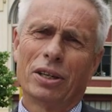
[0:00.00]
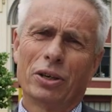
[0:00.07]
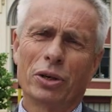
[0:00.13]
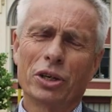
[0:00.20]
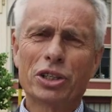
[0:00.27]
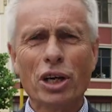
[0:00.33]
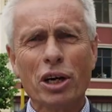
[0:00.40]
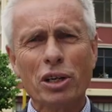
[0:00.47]
There
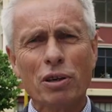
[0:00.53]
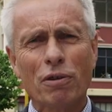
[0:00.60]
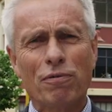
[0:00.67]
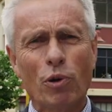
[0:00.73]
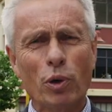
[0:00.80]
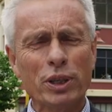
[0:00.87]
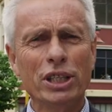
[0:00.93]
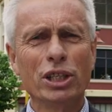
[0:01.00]
are a total of
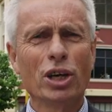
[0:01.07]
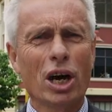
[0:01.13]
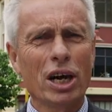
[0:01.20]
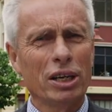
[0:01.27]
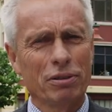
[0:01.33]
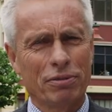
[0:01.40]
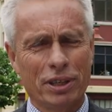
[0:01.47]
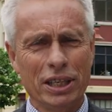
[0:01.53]

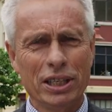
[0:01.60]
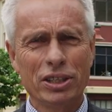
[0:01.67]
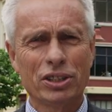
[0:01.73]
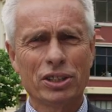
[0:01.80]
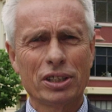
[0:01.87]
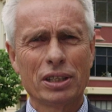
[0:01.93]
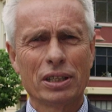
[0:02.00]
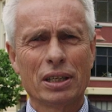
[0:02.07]
49 of
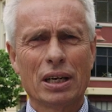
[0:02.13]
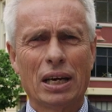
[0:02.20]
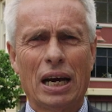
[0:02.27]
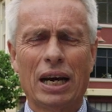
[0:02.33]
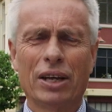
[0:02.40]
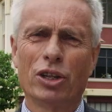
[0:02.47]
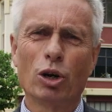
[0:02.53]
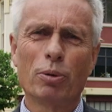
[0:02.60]
these,
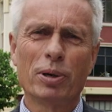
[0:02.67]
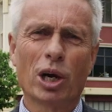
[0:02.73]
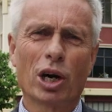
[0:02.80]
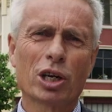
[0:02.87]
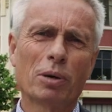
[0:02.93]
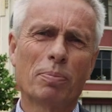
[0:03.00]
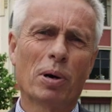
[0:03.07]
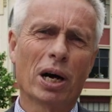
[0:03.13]
and they'll be
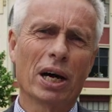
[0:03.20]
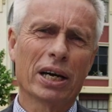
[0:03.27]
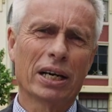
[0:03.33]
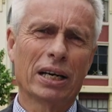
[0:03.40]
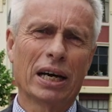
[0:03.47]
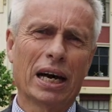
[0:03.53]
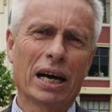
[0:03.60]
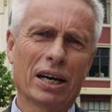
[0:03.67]

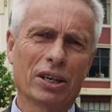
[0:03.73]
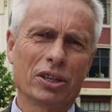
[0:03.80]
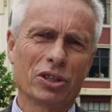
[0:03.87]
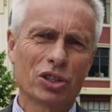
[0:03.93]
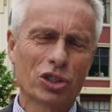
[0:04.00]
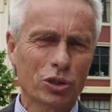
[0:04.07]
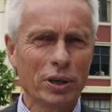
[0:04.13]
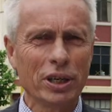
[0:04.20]
occupying our
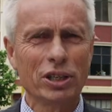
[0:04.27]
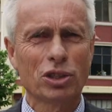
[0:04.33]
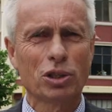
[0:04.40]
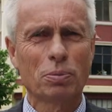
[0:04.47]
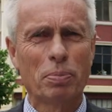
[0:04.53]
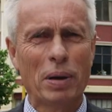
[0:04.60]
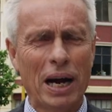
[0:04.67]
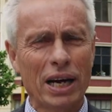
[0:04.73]

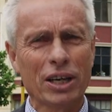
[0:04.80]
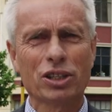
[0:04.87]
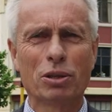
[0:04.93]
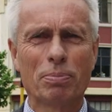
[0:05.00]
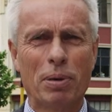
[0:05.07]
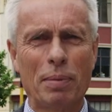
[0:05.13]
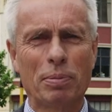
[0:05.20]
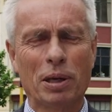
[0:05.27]
streets, parks
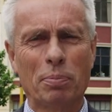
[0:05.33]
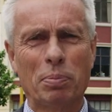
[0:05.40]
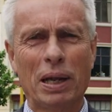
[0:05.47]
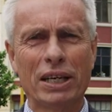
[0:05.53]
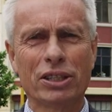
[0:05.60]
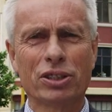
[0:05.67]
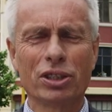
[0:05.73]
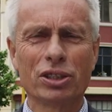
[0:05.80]
and public
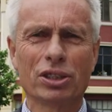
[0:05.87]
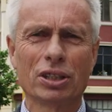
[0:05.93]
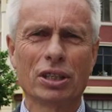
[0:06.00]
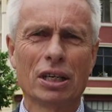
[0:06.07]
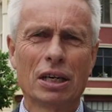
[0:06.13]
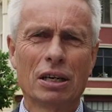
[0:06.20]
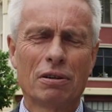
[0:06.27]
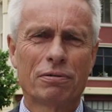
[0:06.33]
places
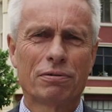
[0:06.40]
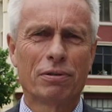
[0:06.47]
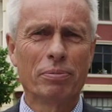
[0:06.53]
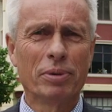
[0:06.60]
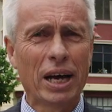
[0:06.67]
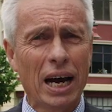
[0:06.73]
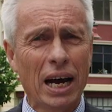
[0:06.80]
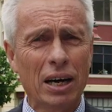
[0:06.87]

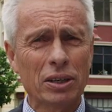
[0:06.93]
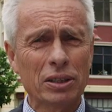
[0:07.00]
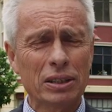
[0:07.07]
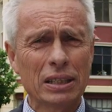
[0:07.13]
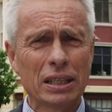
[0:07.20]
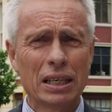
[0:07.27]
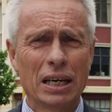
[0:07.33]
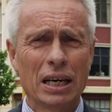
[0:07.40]
from now
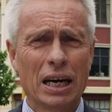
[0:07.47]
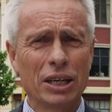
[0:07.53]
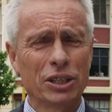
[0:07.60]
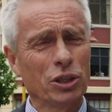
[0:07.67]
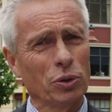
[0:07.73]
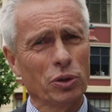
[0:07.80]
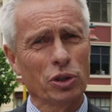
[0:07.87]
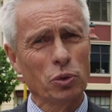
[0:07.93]

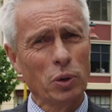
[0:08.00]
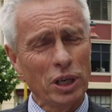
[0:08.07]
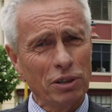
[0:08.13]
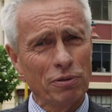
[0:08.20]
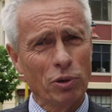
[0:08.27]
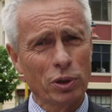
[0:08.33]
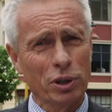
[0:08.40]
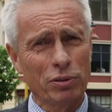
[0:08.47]
until the
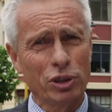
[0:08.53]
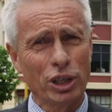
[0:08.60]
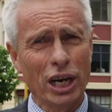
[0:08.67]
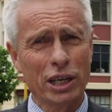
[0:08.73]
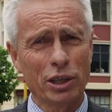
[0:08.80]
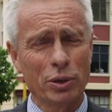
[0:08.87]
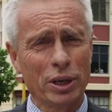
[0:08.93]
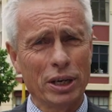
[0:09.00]
24th of
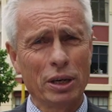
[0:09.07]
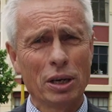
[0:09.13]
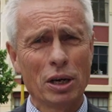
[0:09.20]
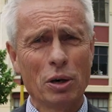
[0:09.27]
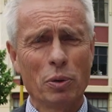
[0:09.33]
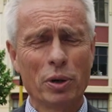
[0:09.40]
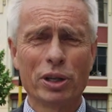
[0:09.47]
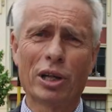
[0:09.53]
January,
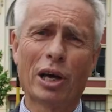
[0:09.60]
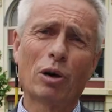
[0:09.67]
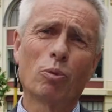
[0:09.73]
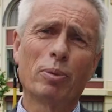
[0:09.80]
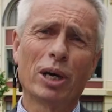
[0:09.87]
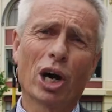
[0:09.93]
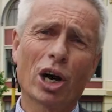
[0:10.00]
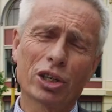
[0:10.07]
when they'll
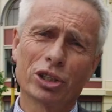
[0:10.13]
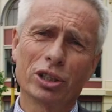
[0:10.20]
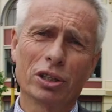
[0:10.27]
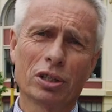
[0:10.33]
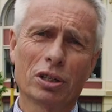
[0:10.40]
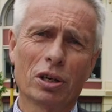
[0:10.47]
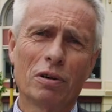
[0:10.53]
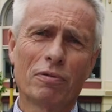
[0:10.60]
be
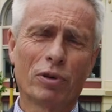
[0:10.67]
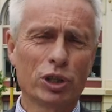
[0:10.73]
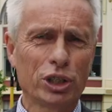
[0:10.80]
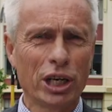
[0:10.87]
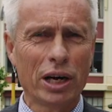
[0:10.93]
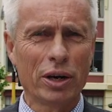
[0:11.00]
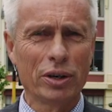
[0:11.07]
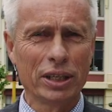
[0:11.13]
auctioned for
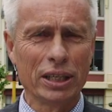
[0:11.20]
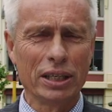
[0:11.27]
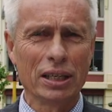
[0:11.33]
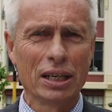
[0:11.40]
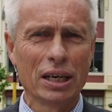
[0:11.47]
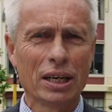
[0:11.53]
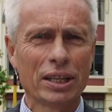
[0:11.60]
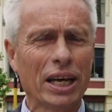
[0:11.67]
charity.
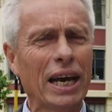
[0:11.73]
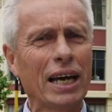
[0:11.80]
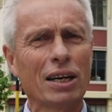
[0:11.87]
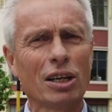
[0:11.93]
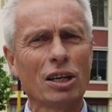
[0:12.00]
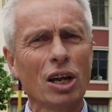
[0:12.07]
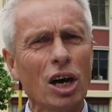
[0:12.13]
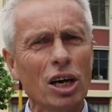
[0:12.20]
They add
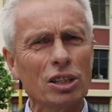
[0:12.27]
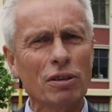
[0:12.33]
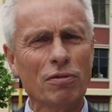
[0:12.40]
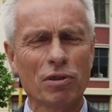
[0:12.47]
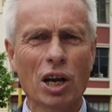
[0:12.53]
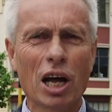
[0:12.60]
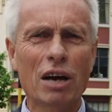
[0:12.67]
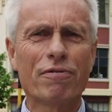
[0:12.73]
a lot
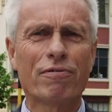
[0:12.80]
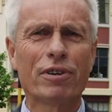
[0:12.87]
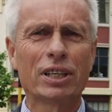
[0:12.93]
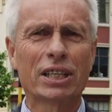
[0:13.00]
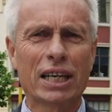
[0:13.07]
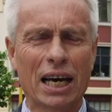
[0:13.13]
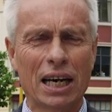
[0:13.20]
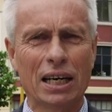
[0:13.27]
of life
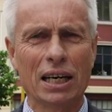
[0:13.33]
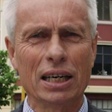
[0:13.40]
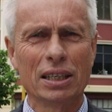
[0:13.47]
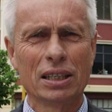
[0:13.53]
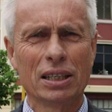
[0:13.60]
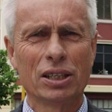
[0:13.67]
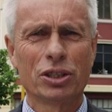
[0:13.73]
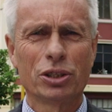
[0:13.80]
and colour
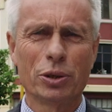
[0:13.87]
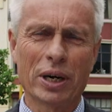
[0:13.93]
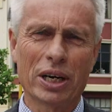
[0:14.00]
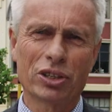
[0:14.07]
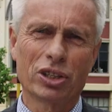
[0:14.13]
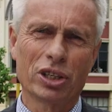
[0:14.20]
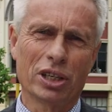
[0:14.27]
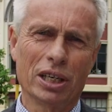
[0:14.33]
to
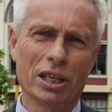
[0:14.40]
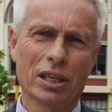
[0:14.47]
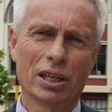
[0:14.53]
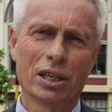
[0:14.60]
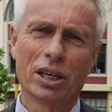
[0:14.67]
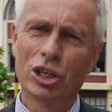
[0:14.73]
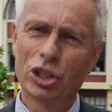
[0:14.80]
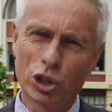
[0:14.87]
our city.
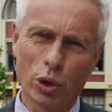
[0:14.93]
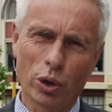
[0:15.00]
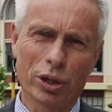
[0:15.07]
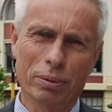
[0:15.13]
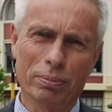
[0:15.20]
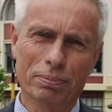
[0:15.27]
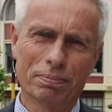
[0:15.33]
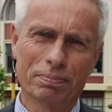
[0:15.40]
Enjoy
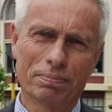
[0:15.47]
them.